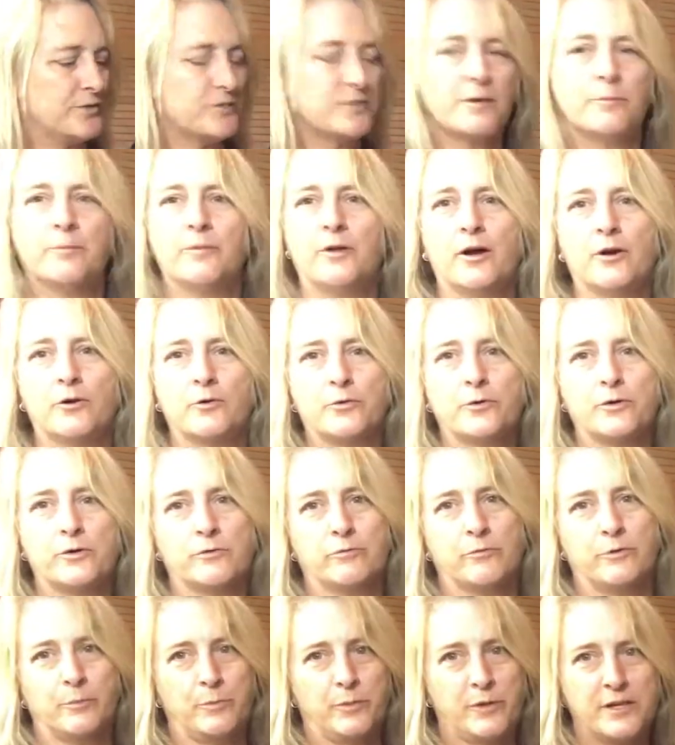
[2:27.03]
so I'm not going
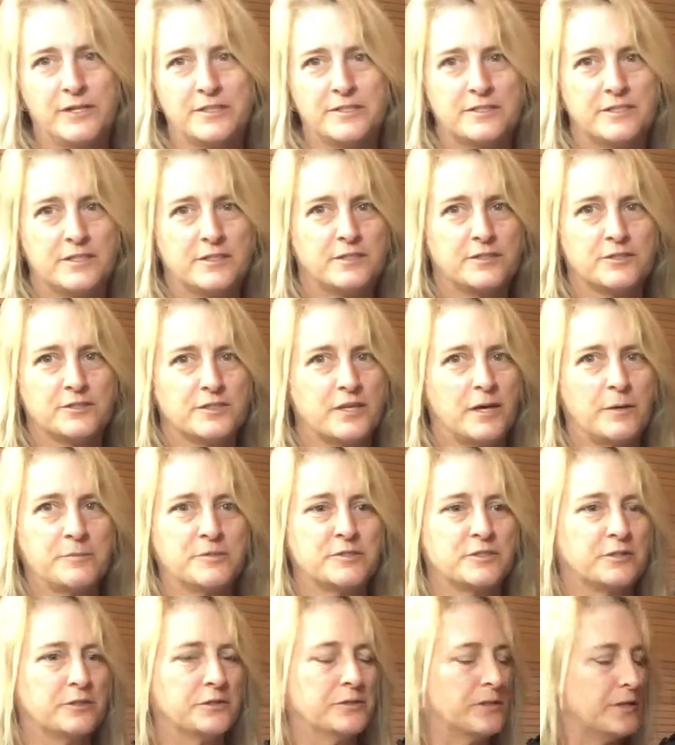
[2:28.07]
to replace it. There's
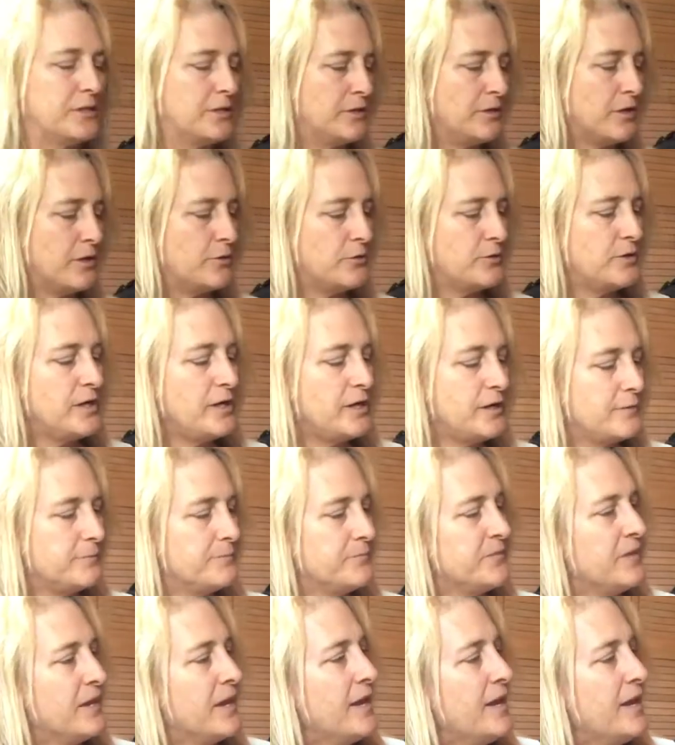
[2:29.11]
absolutely no need.